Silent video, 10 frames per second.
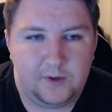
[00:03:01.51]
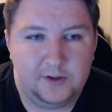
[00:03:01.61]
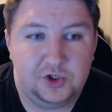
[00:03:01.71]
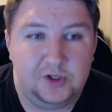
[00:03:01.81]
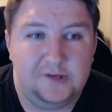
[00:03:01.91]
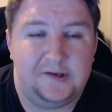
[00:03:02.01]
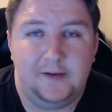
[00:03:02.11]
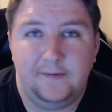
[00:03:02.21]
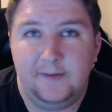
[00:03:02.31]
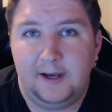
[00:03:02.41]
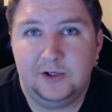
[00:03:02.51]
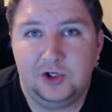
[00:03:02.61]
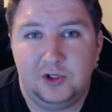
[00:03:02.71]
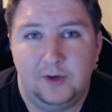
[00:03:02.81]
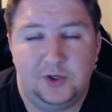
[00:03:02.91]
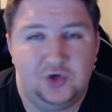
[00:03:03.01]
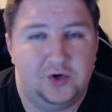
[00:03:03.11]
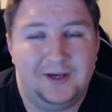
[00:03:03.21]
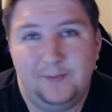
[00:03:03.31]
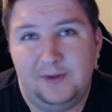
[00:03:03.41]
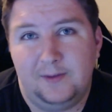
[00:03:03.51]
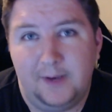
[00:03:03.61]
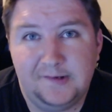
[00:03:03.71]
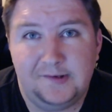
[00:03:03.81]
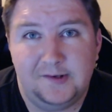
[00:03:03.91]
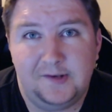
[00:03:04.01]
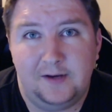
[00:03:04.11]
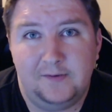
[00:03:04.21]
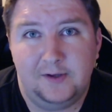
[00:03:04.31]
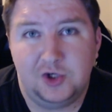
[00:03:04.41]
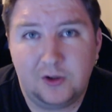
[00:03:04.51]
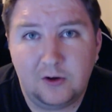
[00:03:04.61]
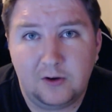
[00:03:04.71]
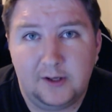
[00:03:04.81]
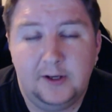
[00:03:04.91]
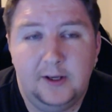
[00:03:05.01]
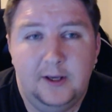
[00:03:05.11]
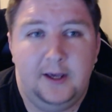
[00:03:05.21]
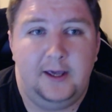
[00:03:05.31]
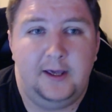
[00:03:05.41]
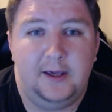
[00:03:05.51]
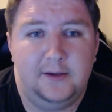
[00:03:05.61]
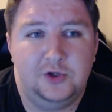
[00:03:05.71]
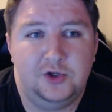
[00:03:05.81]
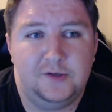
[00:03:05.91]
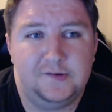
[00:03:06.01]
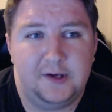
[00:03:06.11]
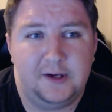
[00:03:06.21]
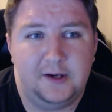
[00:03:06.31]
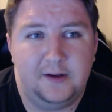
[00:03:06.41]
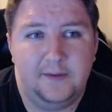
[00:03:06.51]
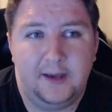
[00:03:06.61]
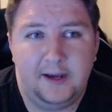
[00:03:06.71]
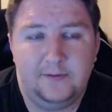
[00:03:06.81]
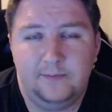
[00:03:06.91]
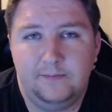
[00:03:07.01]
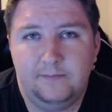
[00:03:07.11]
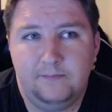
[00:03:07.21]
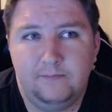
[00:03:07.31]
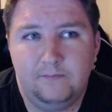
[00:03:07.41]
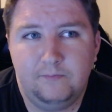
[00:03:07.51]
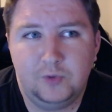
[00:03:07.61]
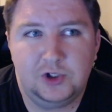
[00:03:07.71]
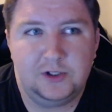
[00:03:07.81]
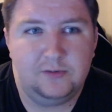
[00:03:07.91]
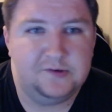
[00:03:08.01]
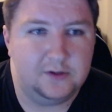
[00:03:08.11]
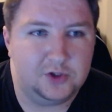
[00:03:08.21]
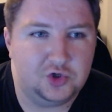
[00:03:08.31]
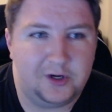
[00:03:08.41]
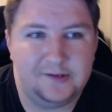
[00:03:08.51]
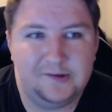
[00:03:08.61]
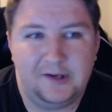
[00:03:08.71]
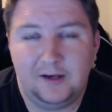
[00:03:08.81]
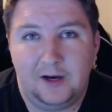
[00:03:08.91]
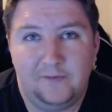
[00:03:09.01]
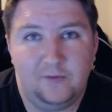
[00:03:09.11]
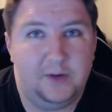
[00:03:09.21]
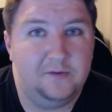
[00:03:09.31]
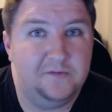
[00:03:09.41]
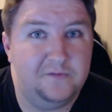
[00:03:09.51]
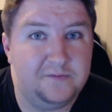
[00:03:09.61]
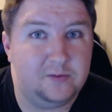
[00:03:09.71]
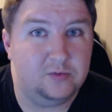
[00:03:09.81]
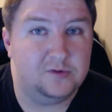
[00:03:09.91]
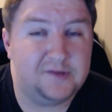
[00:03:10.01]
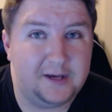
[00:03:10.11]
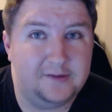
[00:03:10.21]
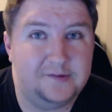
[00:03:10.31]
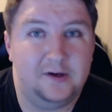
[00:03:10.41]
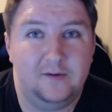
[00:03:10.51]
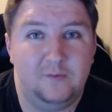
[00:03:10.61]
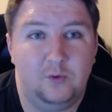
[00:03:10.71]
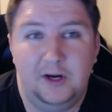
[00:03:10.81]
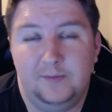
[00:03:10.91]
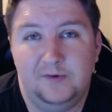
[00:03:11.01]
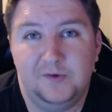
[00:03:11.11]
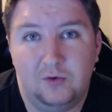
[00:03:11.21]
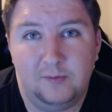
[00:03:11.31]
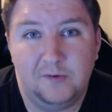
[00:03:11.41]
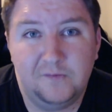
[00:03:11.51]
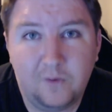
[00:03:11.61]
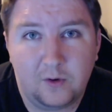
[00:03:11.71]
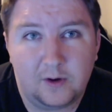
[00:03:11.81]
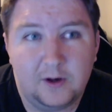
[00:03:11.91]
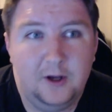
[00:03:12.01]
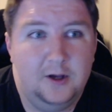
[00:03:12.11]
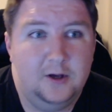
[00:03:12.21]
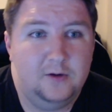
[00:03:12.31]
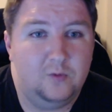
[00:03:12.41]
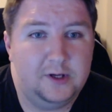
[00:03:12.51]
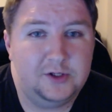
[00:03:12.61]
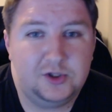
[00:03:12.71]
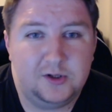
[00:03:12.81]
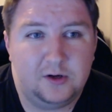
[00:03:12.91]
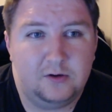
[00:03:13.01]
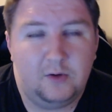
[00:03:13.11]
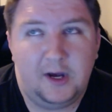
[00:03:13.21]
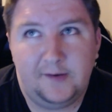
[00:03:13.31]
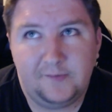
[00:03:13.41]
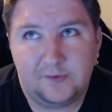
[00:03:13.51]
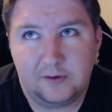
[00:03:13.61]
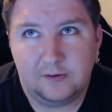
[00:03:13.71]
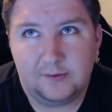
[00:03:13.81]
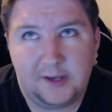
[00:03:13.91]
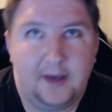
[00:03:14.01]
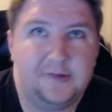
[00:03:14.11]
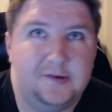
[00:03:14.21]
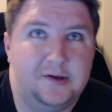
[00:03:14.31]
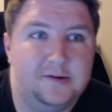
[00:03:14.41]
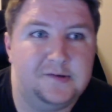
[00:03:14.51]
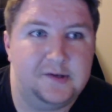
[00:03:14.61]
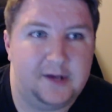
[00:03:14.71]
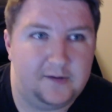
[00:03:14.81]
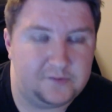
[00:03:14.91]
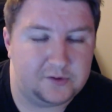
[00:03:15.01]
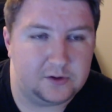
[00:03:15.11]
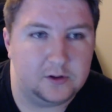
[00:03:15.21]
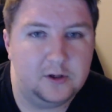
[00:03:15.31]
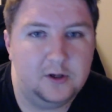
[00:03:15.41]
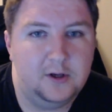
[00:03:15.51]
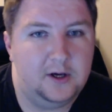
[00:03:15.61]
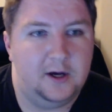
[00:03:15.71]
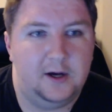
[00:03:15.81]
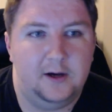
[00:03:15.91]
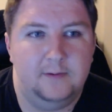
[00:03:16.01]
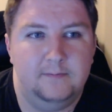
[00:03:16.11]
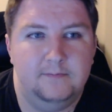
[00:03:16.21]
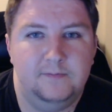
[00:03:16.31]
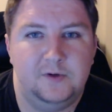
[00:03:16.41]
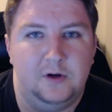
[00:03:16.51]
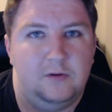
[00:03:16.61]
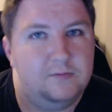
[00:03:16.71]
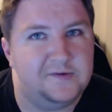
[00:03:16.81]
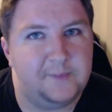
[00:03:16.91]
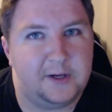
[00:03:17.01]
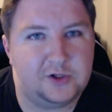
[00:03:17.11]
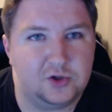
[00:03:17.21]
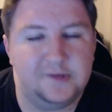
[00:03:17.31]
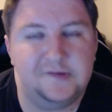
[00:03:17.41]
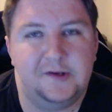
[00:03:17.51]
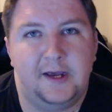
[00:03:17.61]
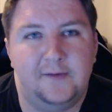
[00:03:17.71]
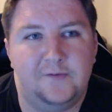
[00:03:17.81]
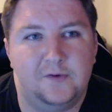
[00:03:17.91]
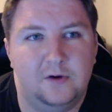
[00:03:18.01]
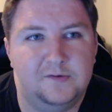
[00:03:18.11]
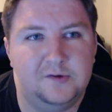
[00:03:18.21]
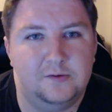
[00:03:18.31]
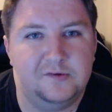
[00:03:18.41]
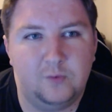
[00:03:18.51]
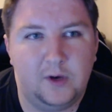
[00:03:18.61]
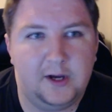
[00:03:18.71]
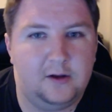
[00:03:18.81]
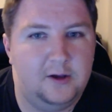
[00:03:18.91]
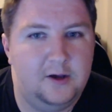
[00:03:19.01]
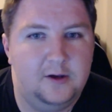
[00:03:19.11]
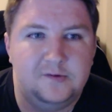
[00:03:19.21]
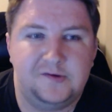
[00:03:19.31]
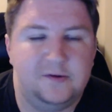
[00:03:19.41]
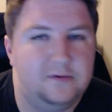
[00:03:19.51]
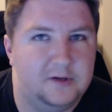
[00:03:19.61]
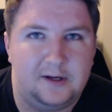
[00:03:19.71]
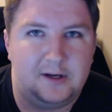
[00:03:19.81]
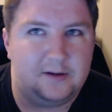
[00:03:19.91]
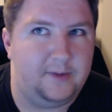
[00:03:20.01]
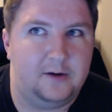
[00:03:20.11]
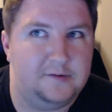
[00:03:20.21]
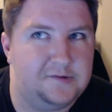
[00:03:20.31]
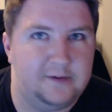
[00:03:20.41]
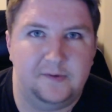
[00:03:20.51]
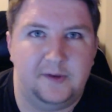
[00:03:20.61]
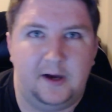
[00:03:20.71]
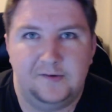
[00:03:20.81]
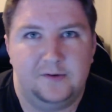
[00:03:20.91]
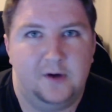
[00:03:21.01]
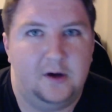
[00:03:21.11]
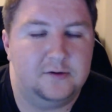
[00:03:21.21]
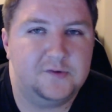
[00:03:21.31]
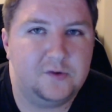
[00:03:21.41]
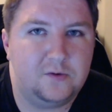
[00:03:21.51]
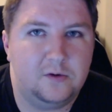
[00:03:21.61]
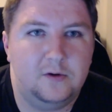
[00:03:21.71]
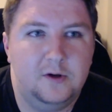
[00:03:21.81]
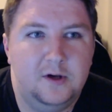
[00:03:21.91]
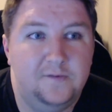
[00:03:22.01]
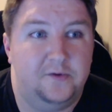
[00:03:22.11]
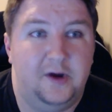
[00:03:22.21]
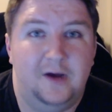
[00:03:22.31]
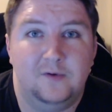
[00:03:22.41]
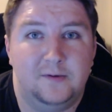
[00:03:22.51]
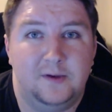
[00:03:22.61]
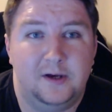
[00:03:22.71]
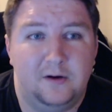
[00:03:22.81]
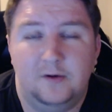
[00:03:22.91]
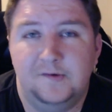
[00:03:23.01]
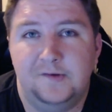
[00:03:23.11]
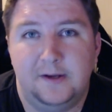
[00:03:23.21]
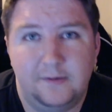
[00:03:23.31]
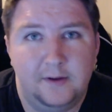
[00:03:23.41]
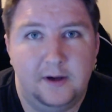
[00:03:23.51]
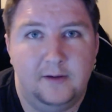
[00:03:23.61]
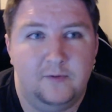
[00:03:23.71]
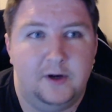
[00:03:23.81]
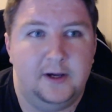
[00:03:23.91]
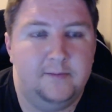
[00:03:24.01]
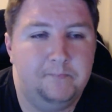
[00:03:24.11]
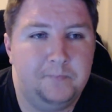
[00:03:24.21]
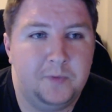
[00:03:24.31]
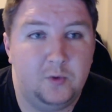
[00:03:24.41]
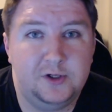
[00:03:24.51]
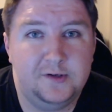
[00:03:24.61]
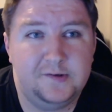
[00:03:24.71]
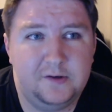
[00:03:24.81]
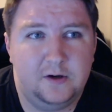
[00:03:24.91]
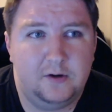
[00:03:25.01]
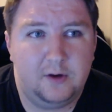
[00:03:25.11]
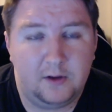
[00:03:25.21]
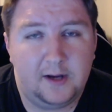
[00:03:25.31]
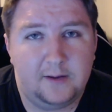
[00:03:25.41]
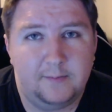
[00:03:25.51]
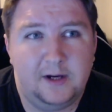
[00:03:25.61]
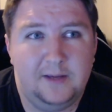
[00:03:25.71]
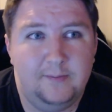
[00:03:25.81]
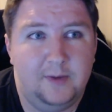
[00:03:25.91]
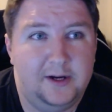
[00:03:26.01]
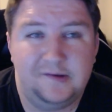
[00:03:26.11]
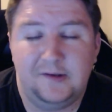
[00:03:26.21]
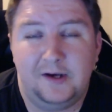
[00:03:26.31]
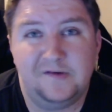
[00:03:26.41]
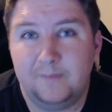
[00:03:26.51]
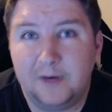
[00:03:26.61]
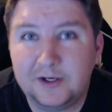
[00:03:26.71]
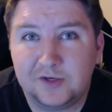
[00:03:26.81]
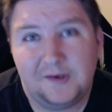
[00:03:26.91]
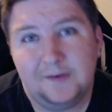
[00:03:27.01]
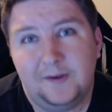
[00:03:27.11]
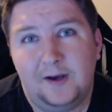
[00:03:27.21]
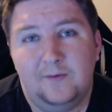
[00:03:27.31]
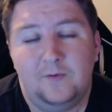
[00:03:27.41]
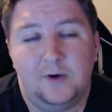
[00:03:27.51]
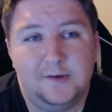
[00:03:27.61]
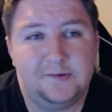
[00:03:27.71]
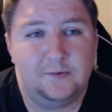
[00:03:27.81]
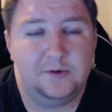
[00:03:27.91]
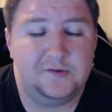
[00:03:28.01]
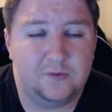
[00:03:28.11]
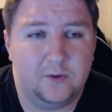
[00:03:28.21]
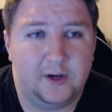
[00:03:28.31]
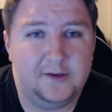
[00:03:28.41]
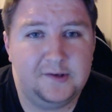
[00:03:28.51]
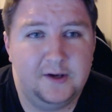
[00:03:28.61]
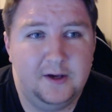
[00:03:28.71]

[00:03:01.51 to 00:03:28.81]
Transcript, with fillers: she said that she wanted to try and get me the best discount that she could, and she said that she was going to try and take off about fifty percent of what I've been told before, which, you know, after taxes and after, um, you know, the specialists that I have to go to as well, you're still looking at about seven thousand dollars total for everything all said and done, right? Which is, you know, a lot of money, but it's not as much as I thought it was, which is great.